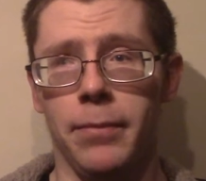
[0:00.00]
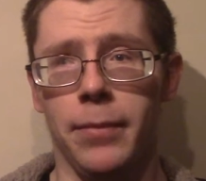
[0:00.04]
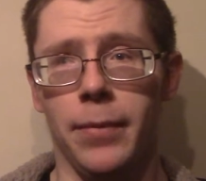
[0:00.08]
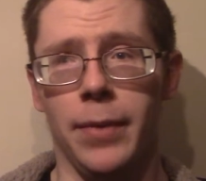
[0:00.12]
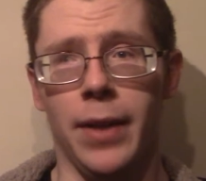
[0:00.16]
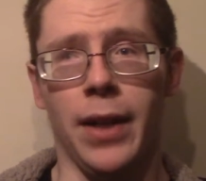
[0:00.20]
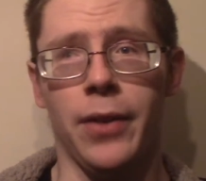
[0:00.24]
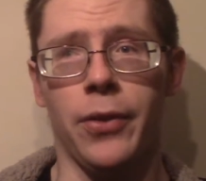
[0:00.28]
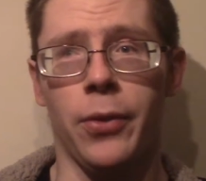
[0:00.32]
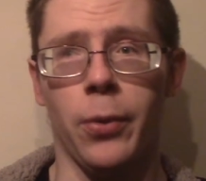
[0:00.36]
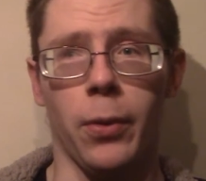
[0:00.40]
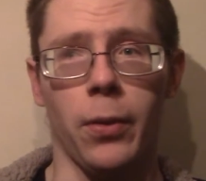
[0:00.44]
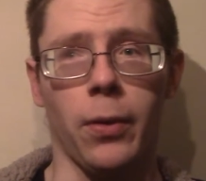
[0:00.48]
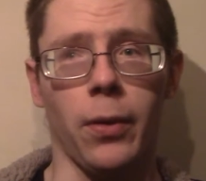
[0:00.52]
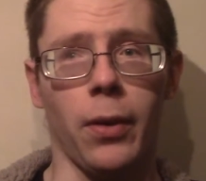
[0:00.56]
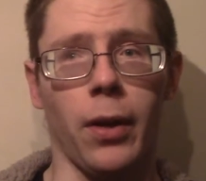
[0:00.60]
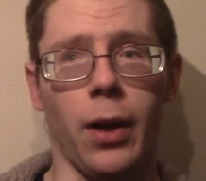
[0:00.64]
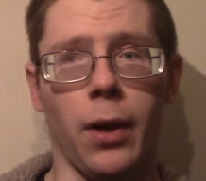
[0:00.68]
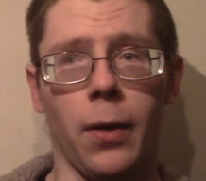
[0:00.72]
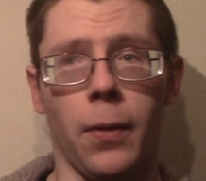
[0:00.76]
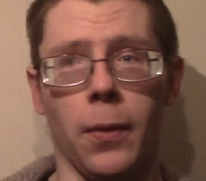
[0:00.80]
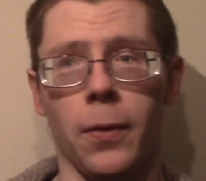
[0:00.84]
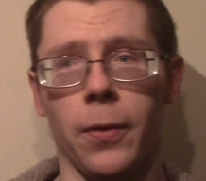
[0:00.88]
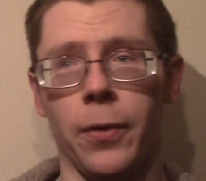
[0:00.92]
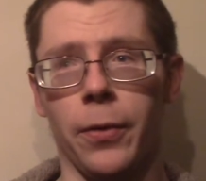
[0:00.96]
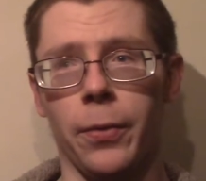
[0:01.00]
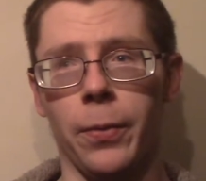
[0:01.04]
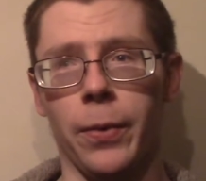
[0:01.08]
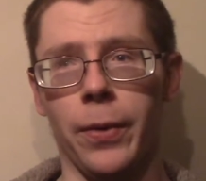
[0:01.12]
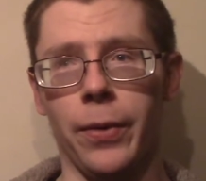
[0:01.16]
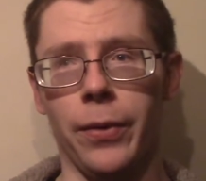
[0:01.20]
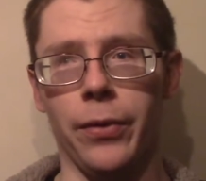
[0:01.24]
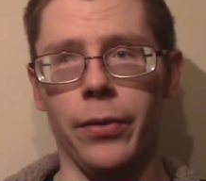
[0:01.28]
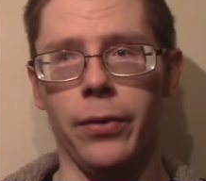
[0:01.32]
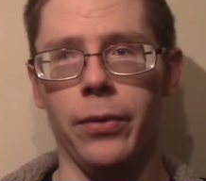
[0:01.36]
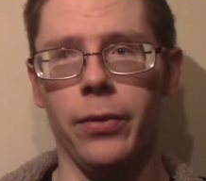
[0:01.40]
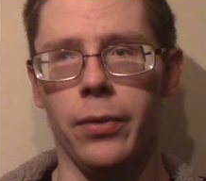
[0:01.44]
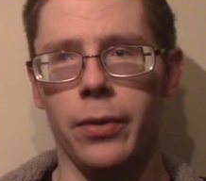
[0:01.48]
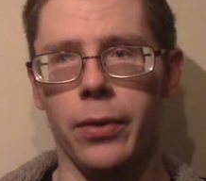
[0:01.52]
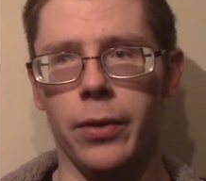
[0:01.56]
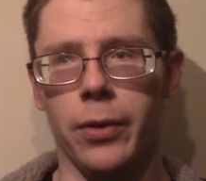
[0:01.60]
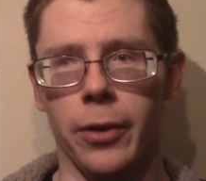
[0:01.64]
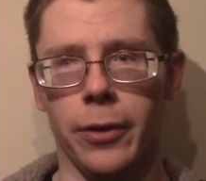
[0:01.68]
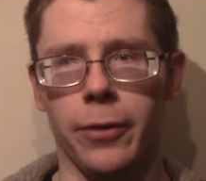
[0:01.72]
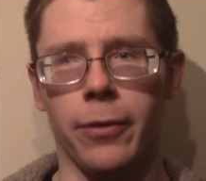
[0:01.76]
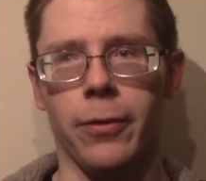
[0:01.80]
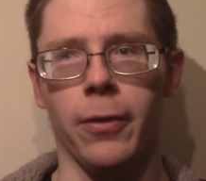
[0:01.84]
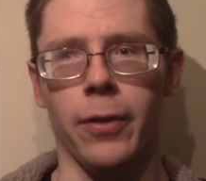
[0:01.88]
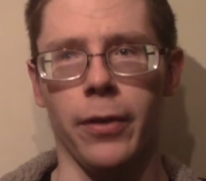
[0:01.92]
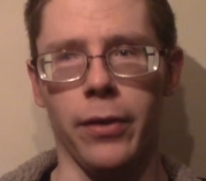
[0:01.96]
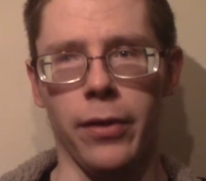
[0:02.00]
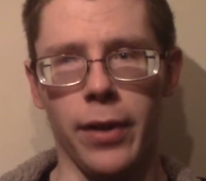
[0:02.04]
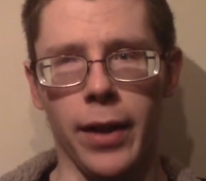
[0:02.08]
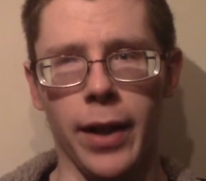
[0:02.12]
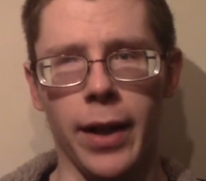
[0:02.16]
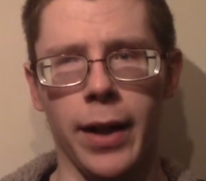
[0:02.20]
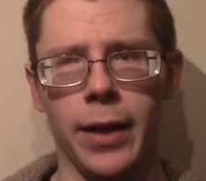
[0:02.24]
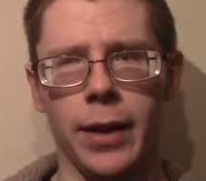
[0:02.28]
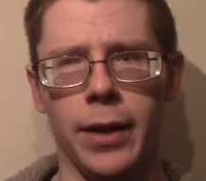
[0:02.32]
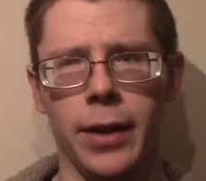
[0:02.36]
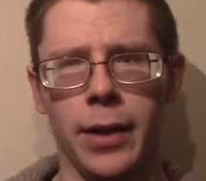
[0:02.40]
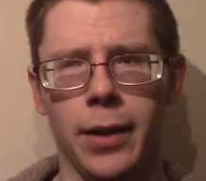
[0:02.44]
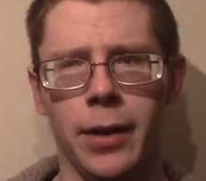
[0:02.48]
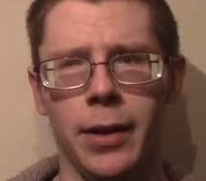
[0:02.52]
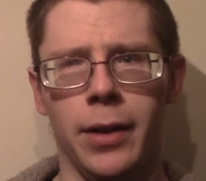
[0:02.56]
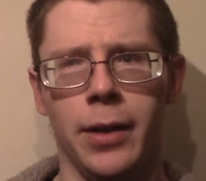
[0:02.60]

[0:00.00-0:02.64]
that $200 was good for us then,